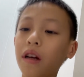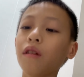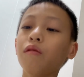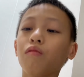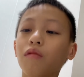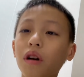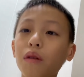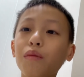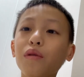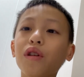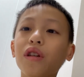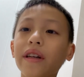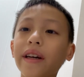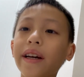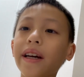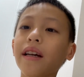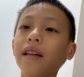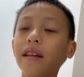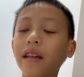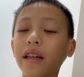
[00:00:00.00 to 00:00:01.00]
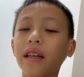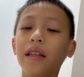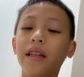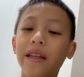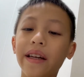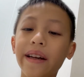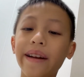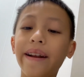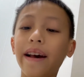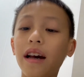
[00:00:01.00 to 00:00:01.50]
Rubber chicken
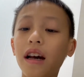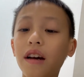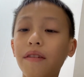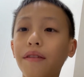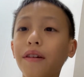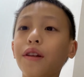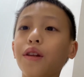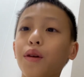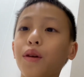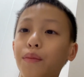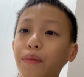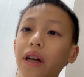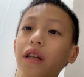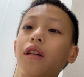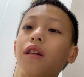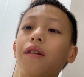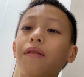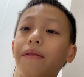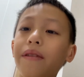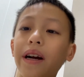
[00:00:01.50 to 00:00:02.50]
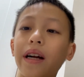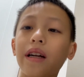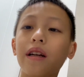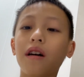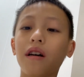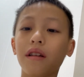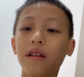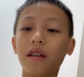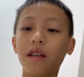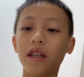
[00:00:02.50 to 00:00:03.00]
did have the best effect
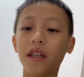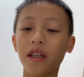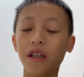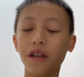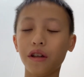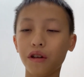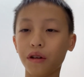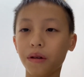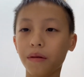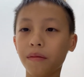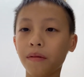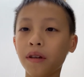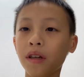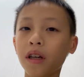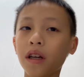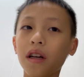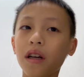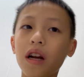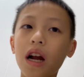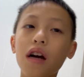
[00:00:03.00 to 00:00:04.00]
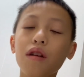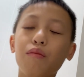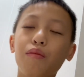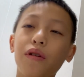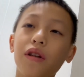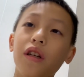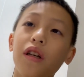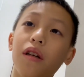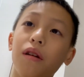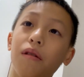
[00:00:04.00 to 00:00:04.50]
on the teacher. Now you
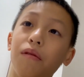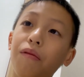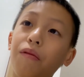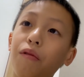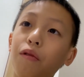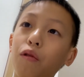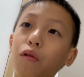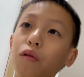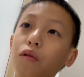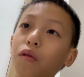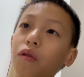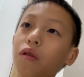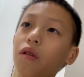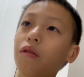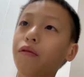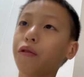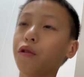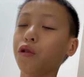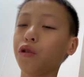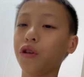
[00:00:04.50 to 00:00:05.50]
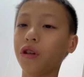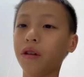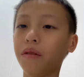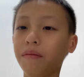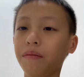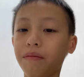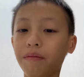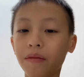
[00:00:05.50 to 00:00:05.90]
put it in full version.